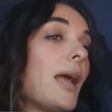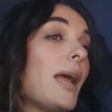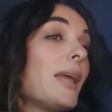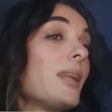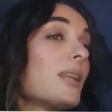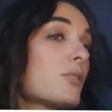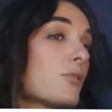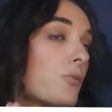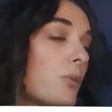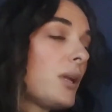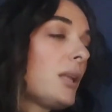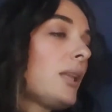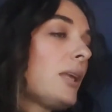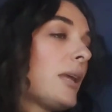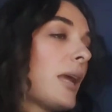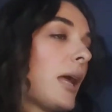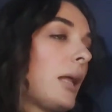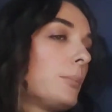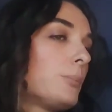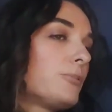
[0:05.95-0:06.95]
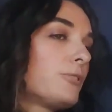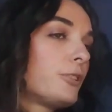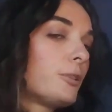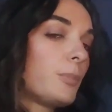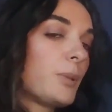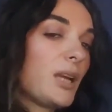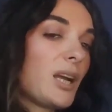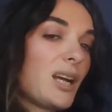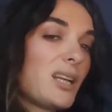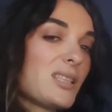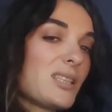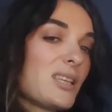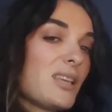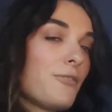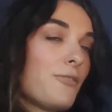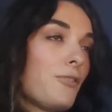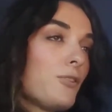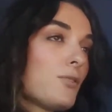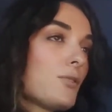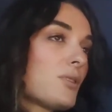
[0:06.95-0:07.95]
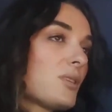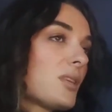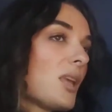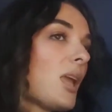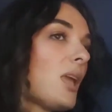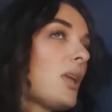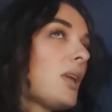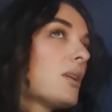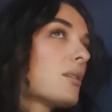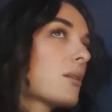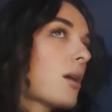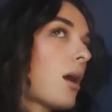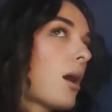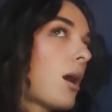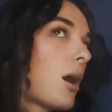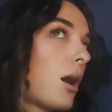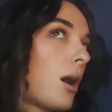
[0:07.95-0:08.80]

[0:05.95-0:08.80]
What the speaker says: And it's really helpful because if you say it